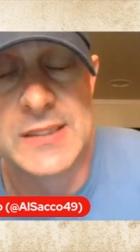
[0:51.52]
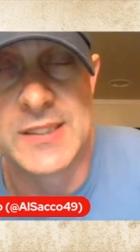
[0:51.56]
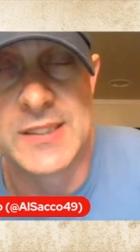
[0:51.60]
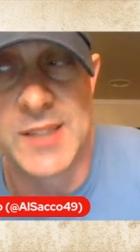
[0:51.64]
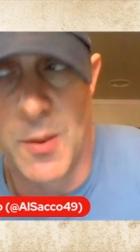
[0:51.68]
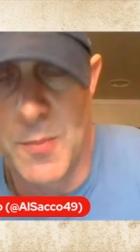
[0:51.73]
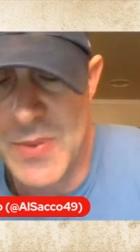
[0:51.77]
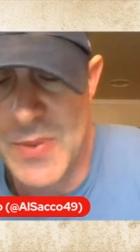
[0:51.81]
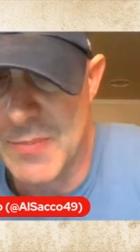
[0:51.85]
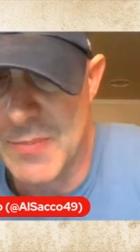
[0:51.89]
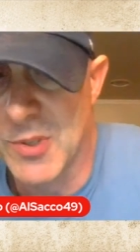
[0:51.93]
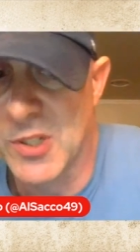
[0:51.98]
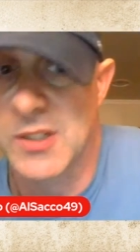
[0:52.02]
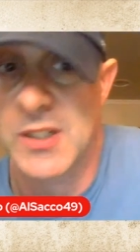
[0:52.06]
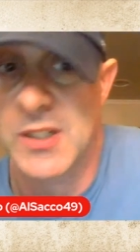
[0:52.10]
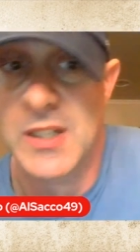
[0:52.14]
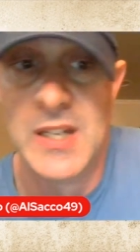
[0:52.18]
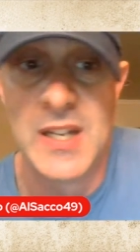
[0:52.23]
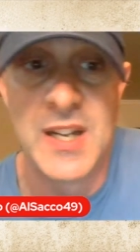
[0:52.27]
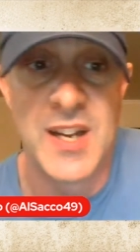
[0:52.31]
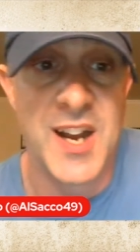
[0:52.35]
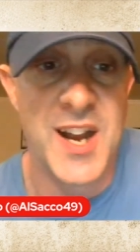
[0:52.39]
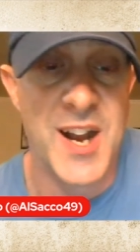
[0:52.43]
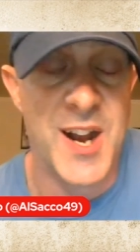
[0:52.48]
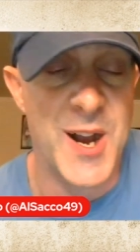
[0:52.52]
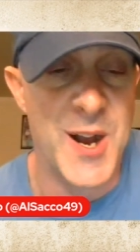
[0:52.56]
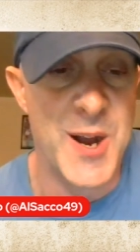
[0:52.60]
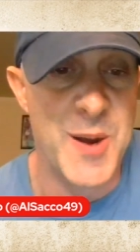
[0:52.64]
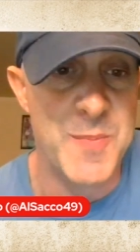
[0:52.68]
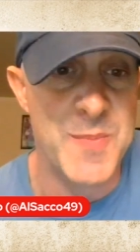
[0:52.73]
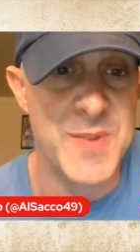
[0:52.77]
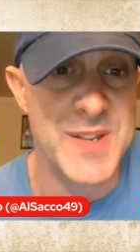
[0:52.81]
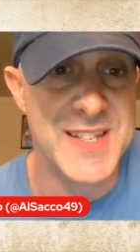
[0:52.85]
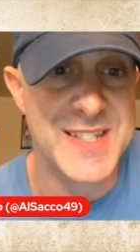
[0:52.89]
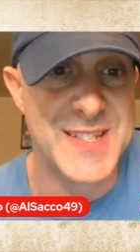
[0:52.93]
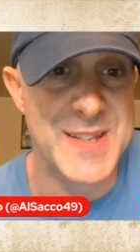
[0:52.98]
some people,
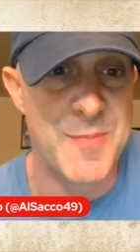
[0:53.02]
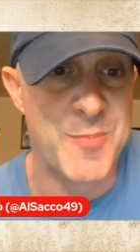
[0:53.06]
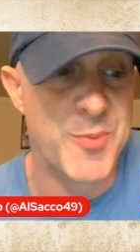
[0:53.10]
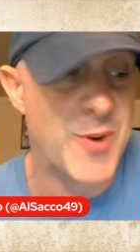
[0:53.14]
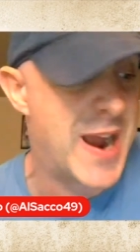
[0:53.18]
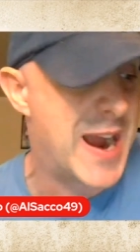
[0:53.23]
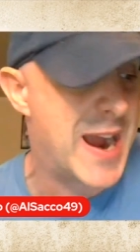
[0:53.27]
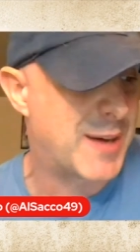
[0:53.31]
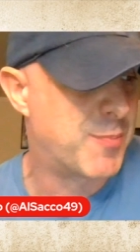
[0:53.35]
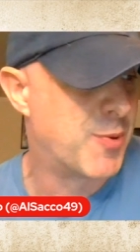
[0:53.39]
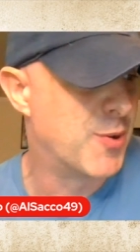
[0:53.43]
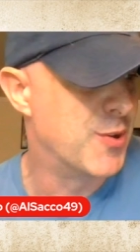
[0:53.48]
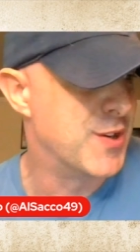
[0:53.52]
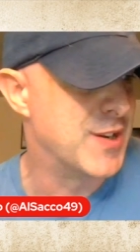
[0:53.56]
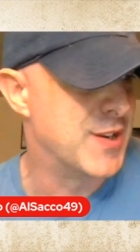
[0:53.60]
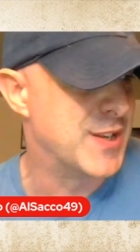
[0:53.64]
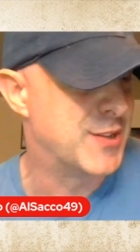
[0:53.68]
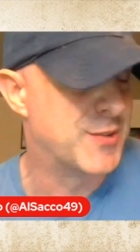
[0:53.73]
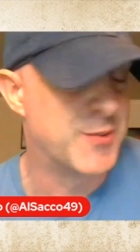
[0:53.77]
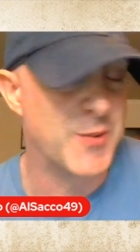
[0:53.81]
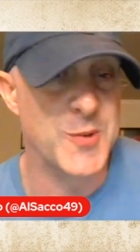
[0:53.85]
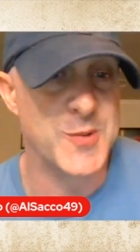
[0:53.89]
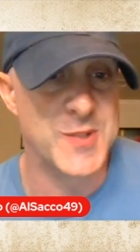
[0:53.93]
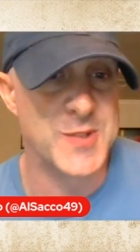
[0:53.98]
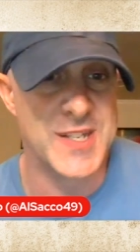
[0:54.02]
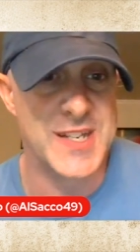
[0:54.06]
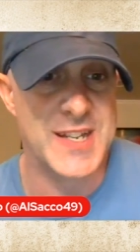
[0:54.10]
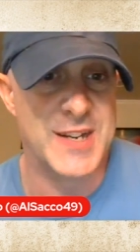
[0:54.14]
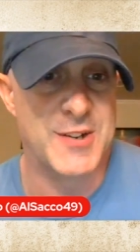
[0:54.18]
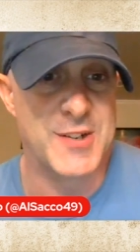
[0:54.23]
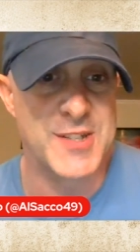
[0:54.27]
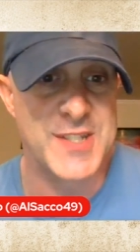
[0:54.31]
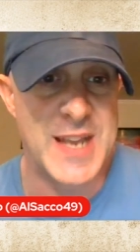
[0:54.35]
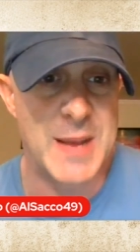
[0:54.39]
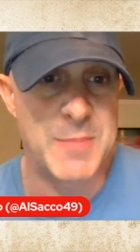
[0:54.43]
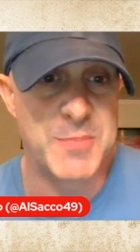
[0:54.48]
um, is that Brock Purdy throws an
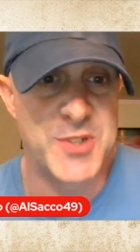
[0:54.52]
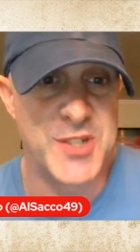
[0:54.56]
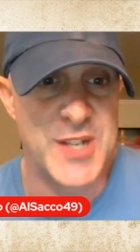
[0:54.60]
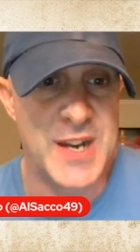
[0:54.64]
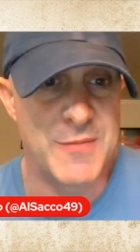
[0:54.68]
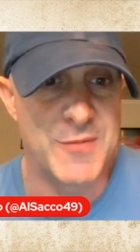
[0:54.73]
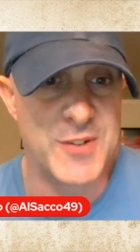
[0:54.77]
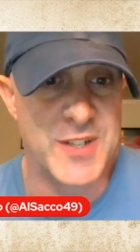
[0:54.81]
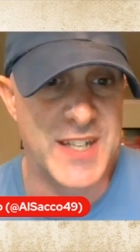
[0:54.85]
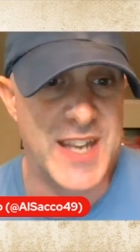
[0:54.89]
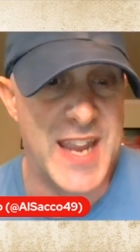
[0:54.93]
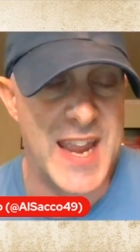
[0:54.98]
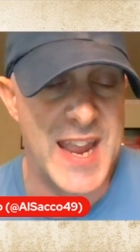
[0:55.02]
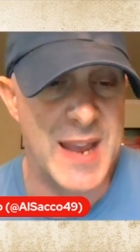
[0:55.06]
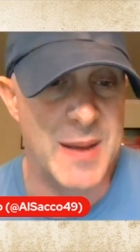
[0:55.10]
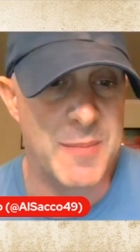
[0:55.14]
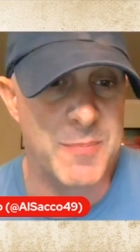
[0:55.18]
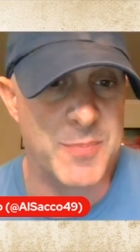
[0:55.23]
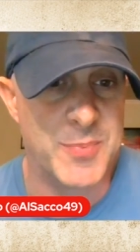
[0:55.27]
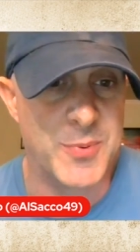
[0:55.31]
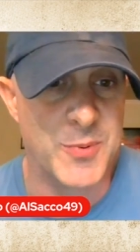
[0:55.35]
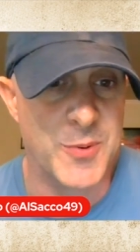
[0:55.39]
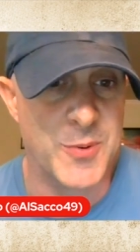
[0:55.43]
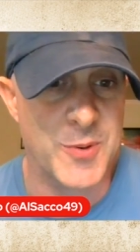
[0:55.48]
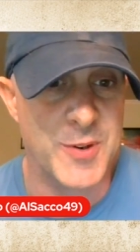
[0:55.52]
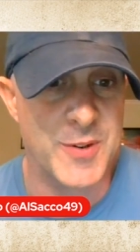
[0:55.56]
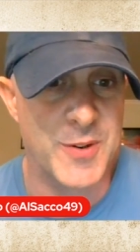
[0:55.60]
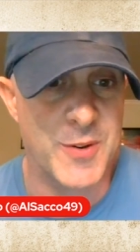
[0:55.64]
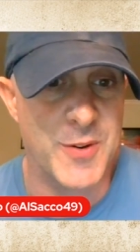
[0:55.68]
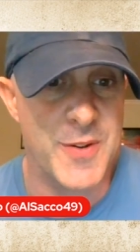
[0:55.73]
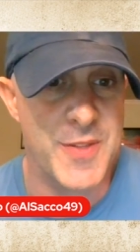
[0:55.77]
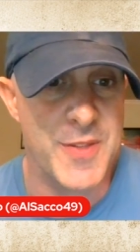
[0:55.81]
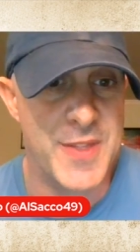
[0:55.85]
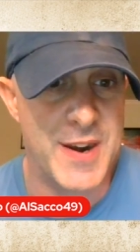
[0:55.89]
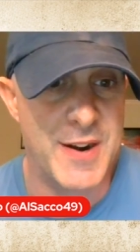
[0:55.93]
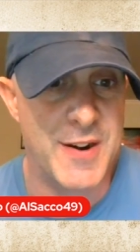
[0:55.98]
interception every camp or
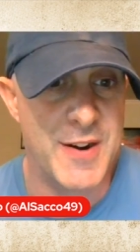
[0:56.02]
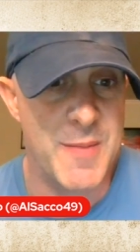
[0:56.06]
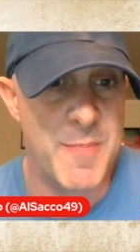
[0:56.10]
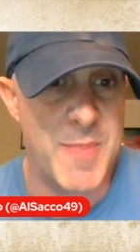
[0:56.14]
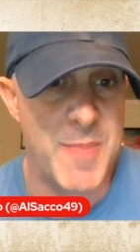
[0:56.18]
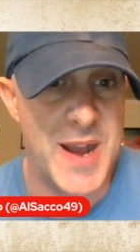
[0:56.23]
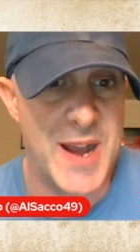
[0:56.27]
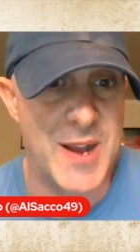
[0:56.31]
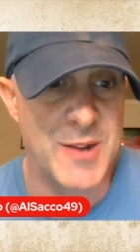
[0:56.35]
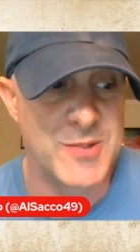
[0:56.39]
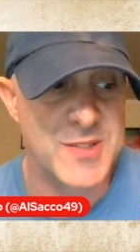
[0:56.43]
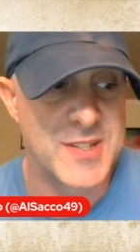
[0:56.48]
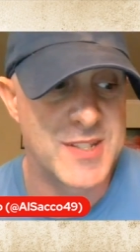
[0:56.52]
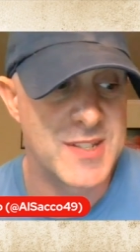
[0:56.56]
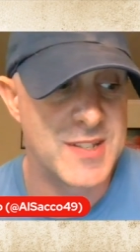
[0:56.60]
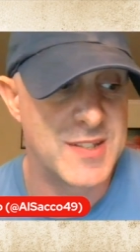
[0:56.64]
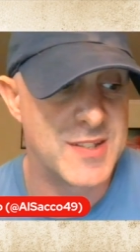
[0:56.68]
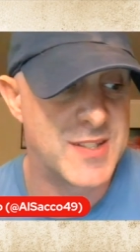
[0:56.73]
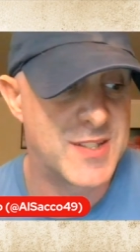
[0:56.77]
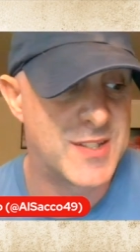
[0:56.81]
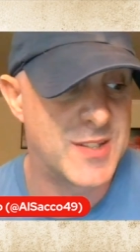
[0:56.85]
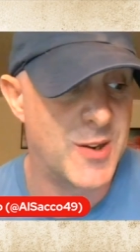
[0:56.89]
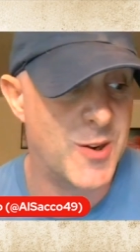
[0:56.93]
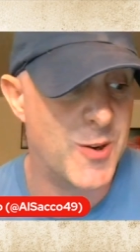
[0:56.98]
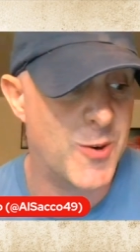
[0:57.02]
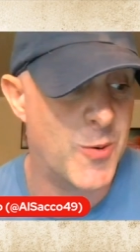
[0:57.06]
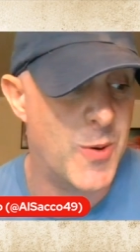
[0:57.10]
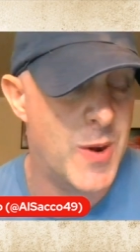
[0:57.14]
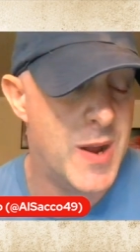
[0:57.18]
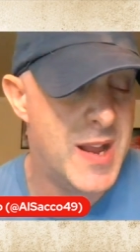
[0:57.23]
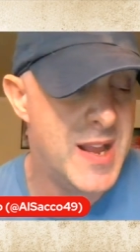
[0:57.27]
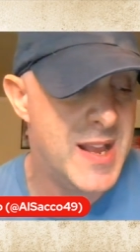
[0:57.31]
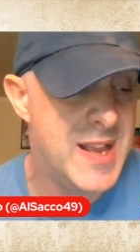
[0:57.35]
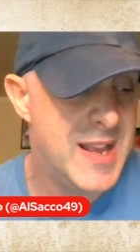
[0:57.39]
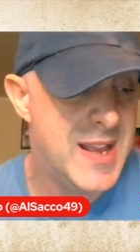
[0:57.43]
or there and abouts. So